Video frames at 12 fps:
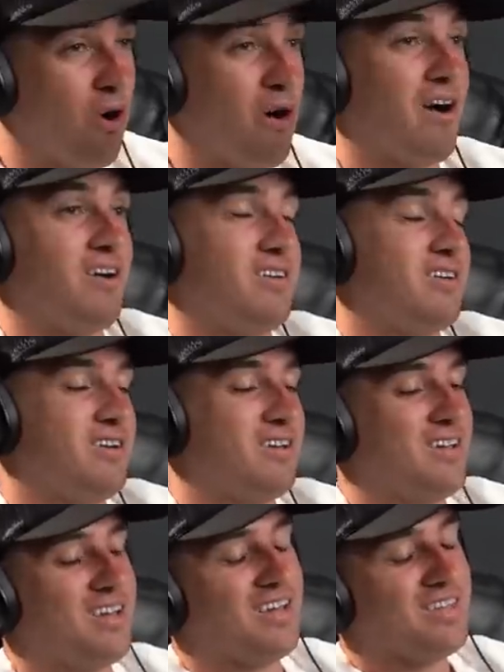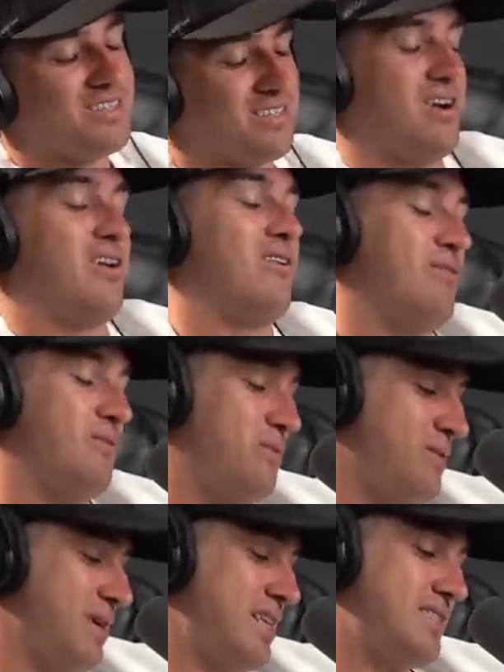hard. So
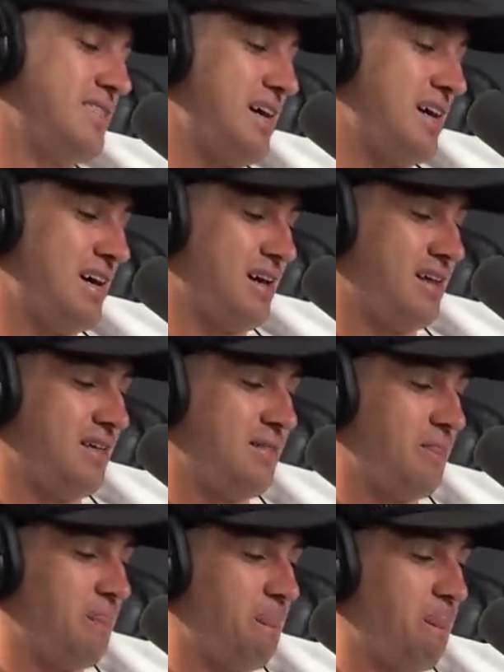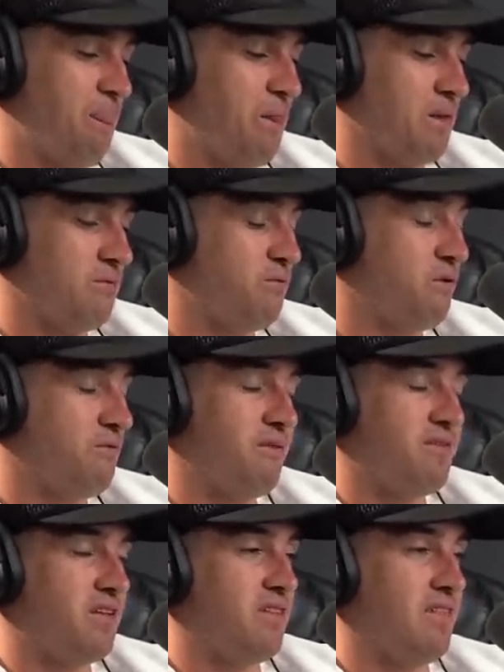it's
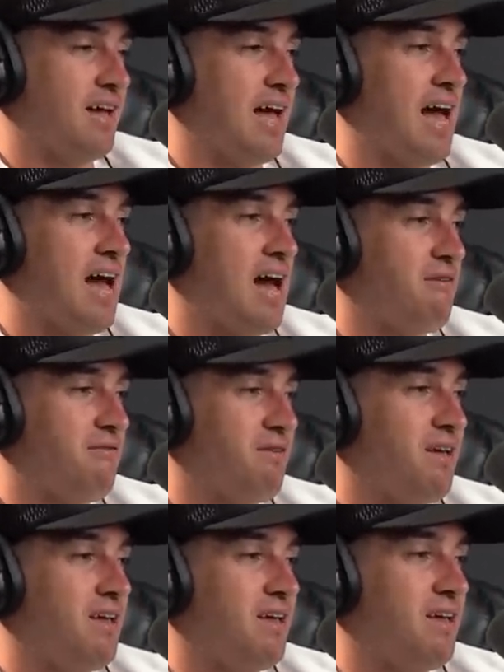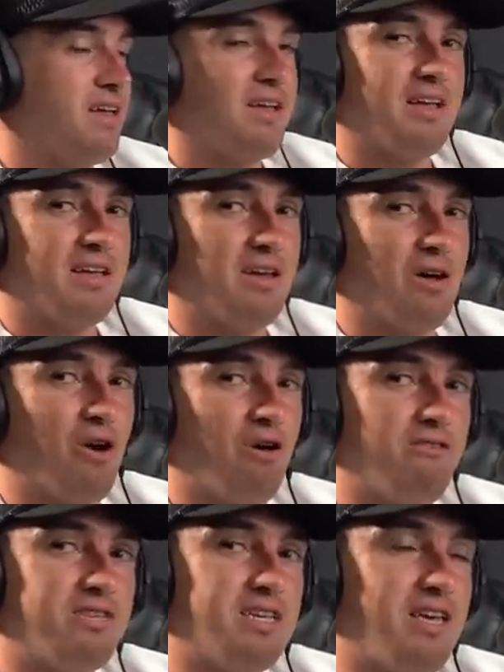450. Like I have
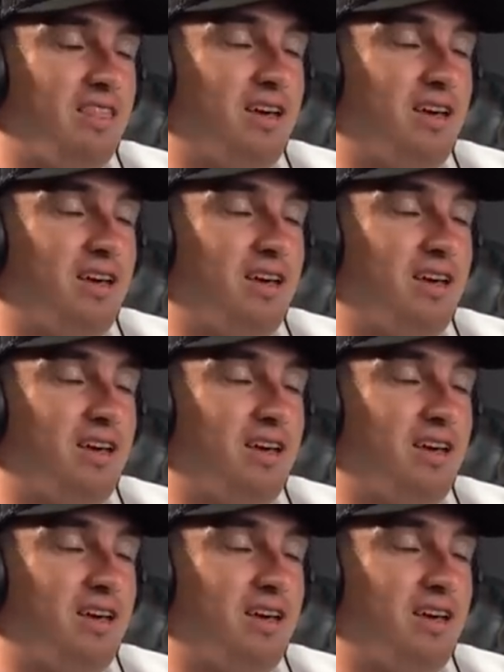obviously the